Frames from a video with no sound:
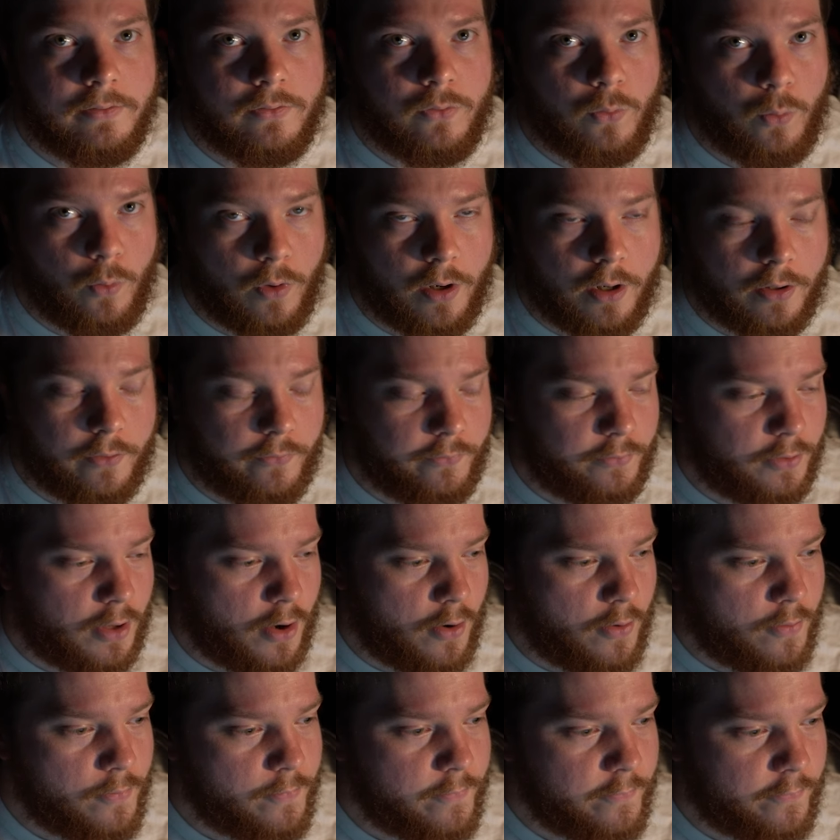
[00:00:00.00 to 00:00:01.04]
workflow
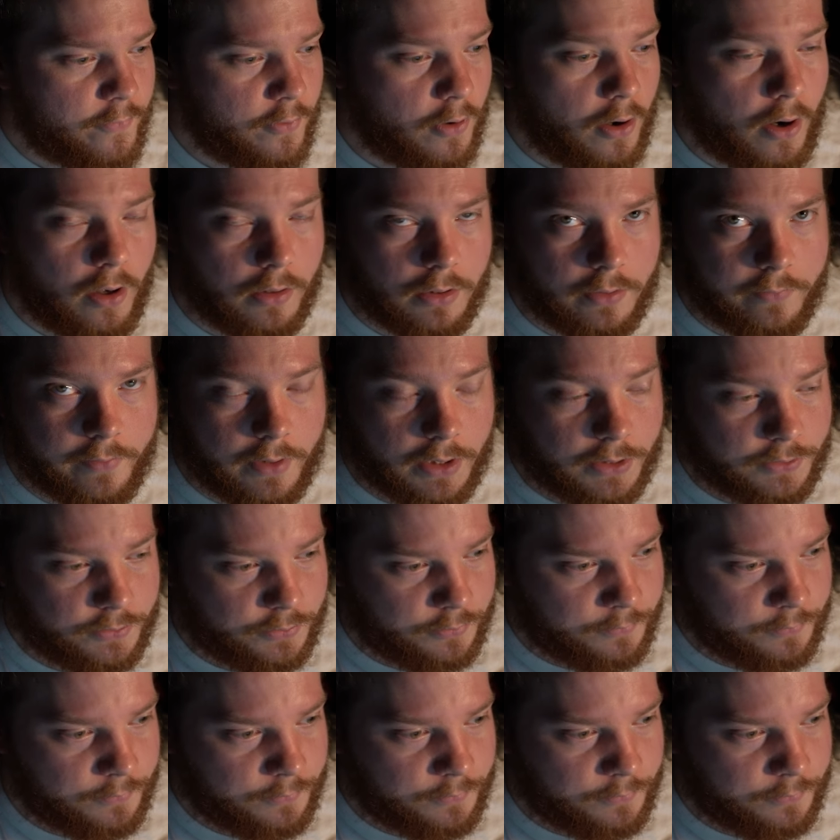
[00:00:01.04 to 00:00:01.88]
for all of us.